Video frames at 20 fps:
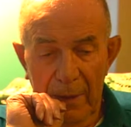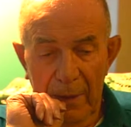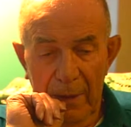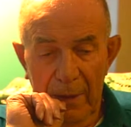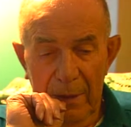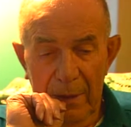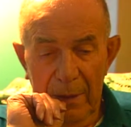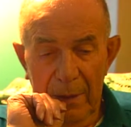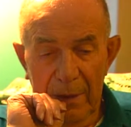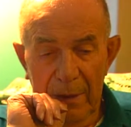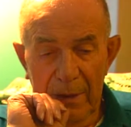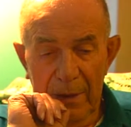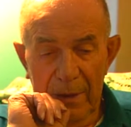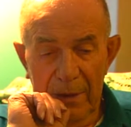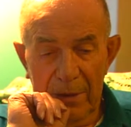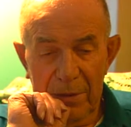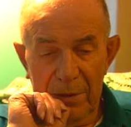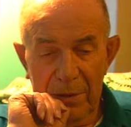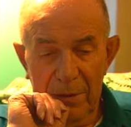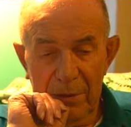and he
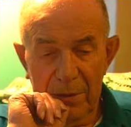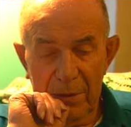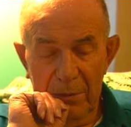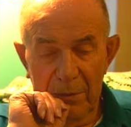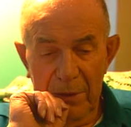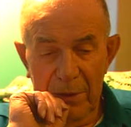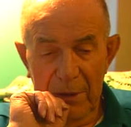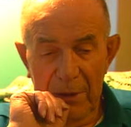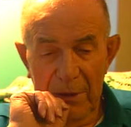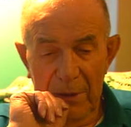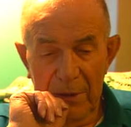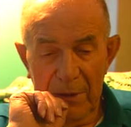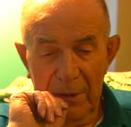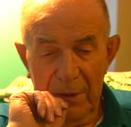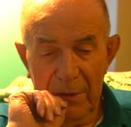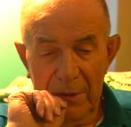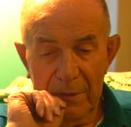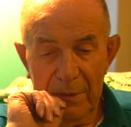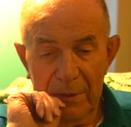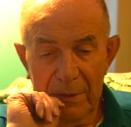says to me, he
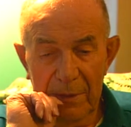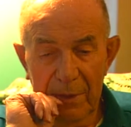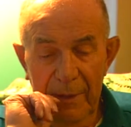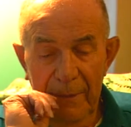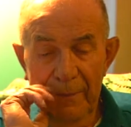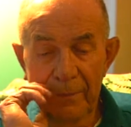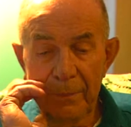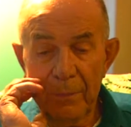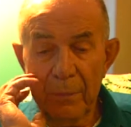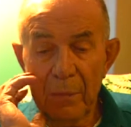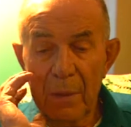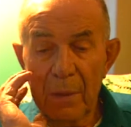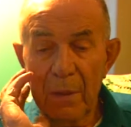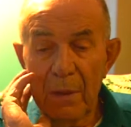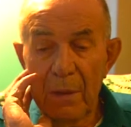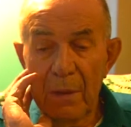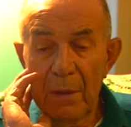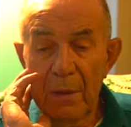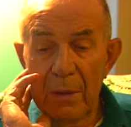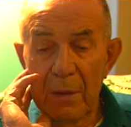says,
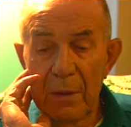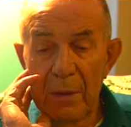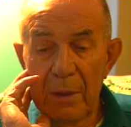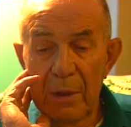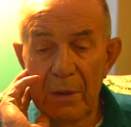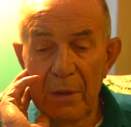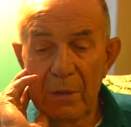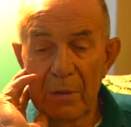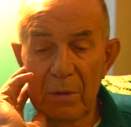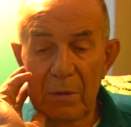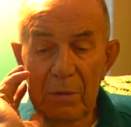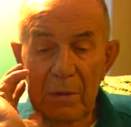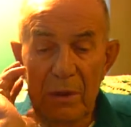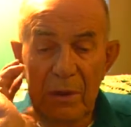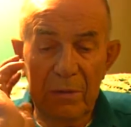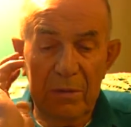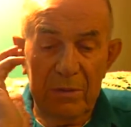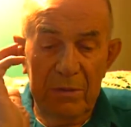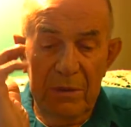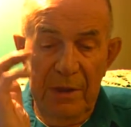hey, Joe, he
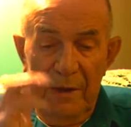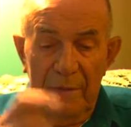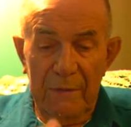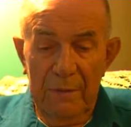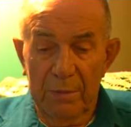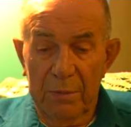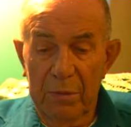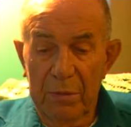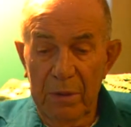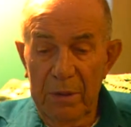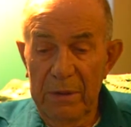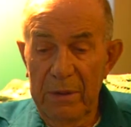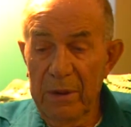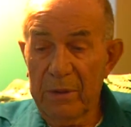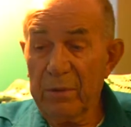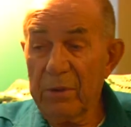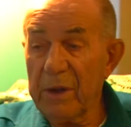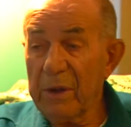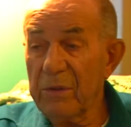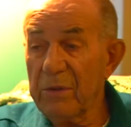said, did they ever pull any
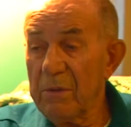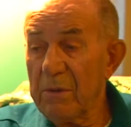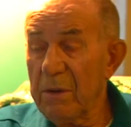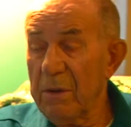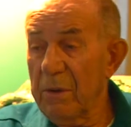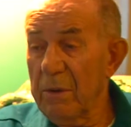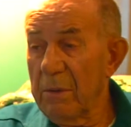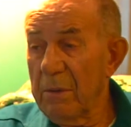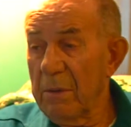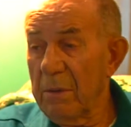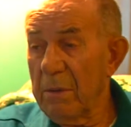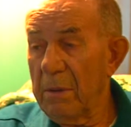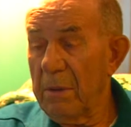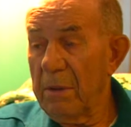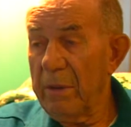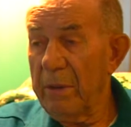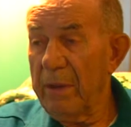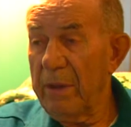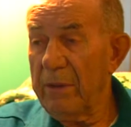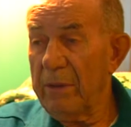tricks on you?
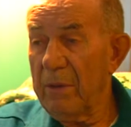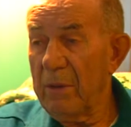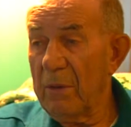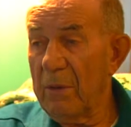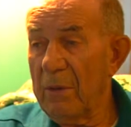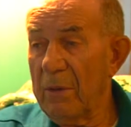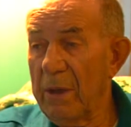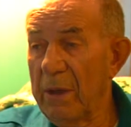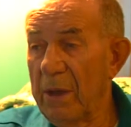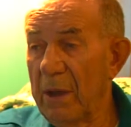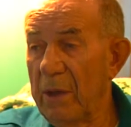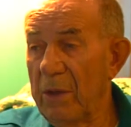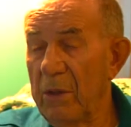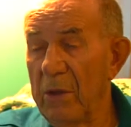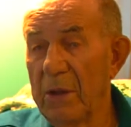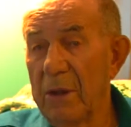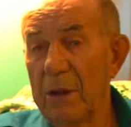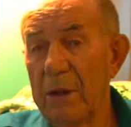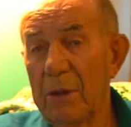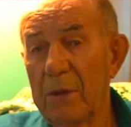I said, oh, yeah, you
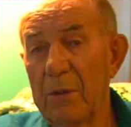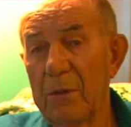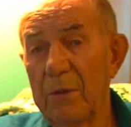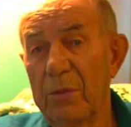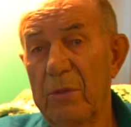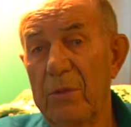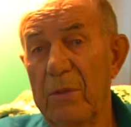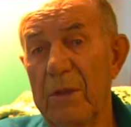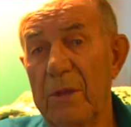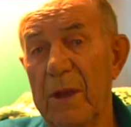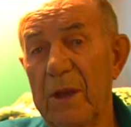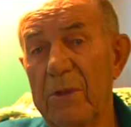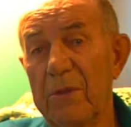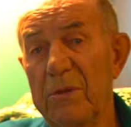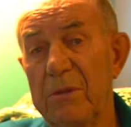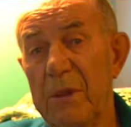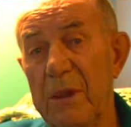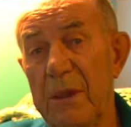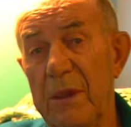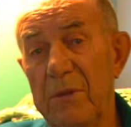got to go through that
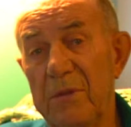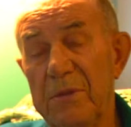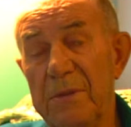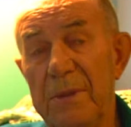stage.